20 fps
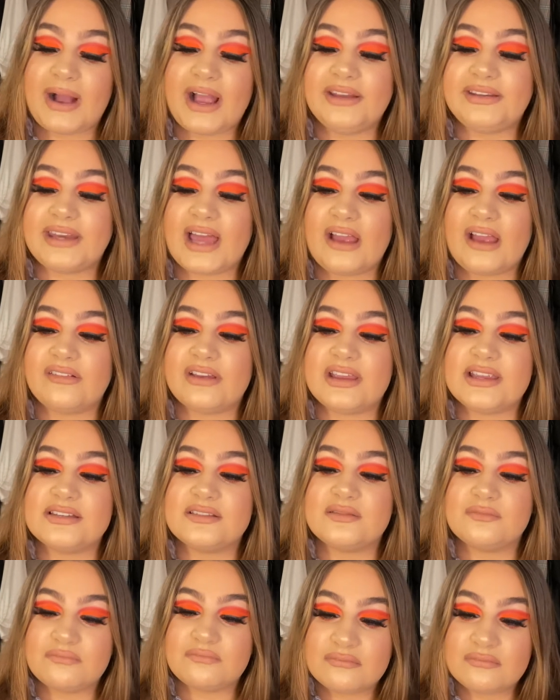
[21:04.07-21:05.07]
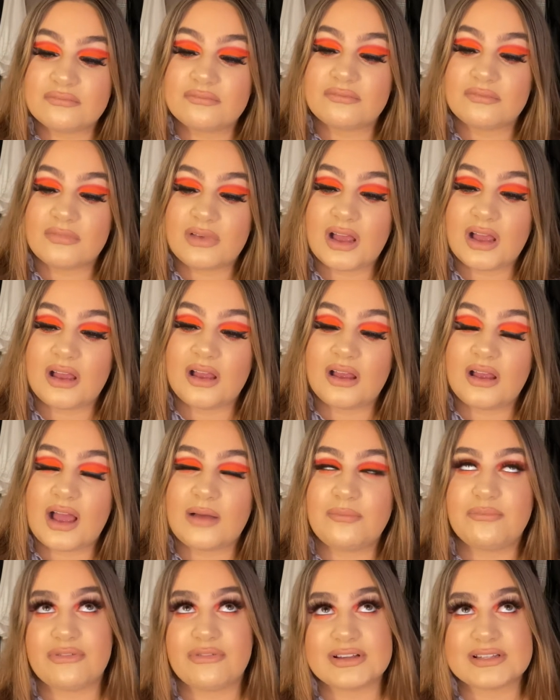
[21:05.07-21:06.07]
Diaries
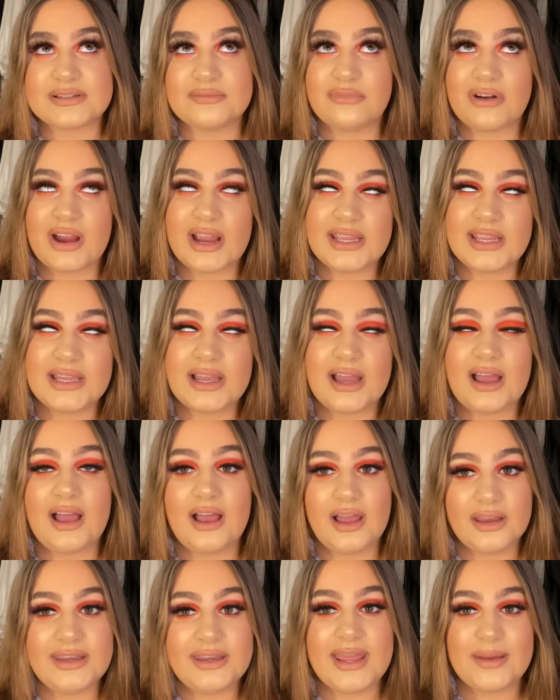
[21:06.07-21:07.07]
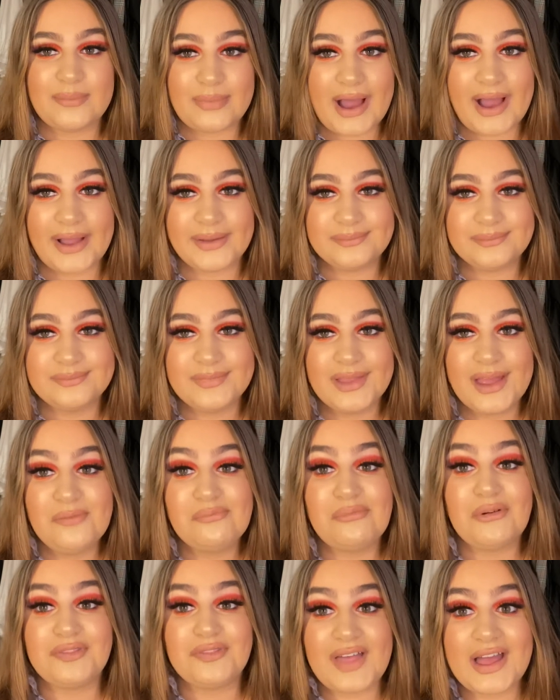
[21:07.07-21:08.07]
and Prison Break are nearby.
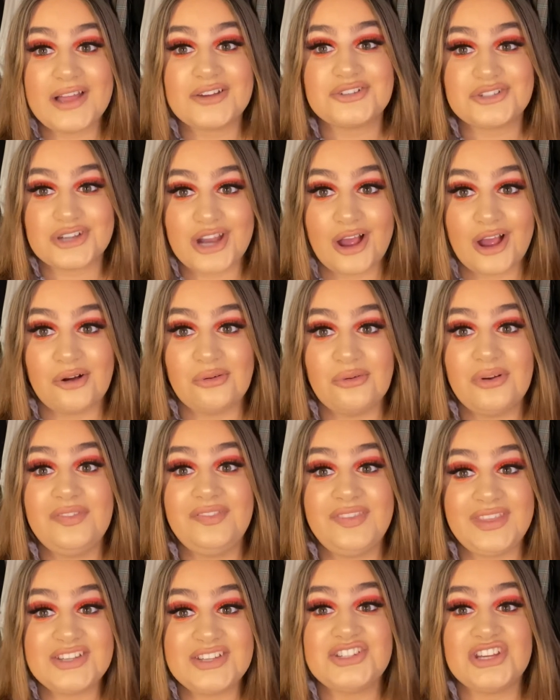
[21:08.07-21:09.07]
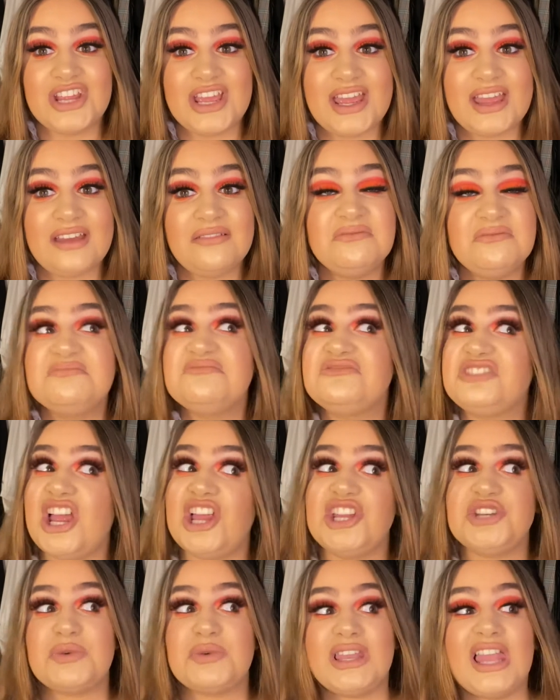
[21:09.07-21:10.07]
But that show this year
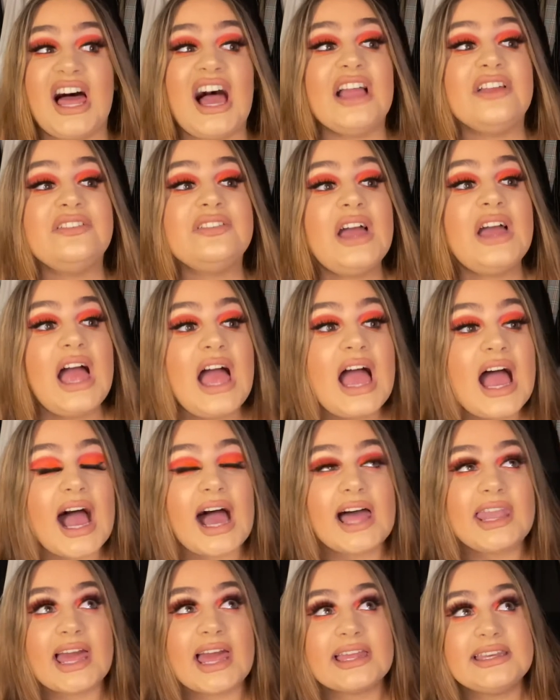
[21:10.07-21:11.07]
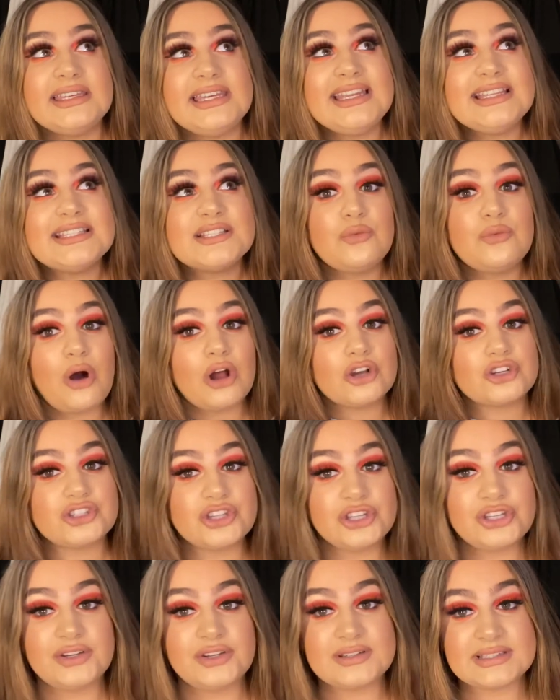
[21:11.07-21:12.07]
changed my life, and I need to watch
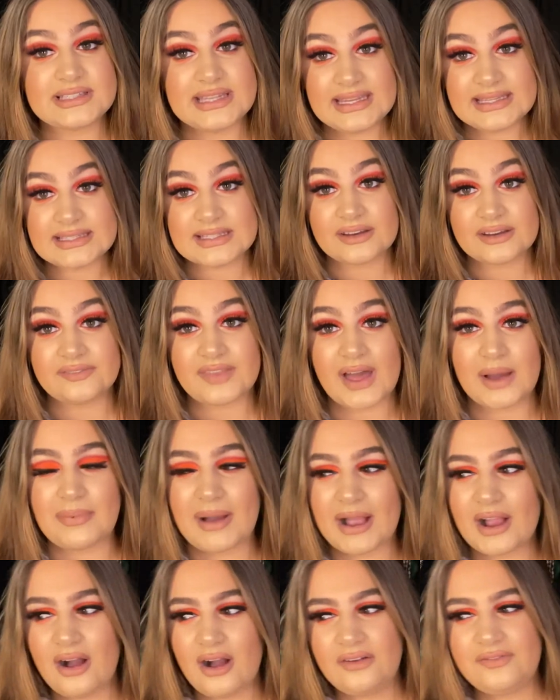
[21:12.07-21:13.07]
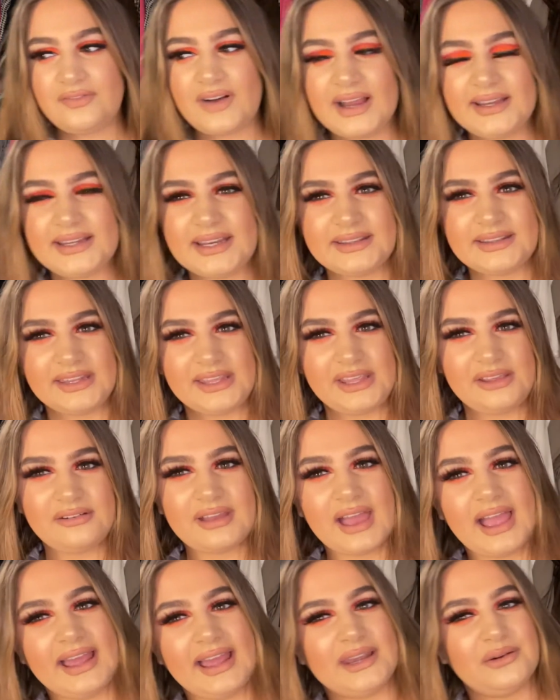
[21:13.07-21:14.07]
the new season of that. I can't find it in the U
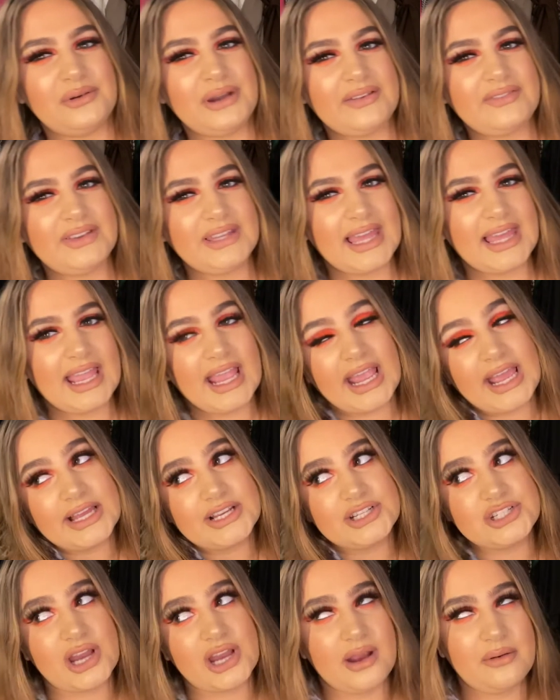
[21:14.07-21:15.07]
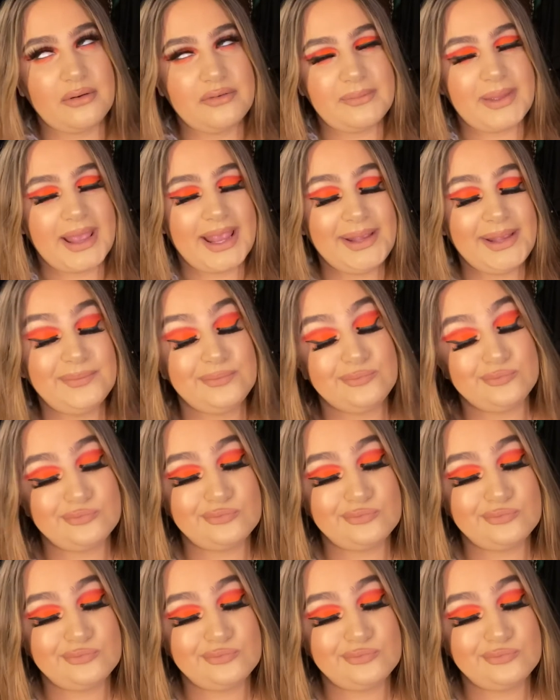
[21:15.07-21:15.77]
K. Anyone have a link? Share it with me.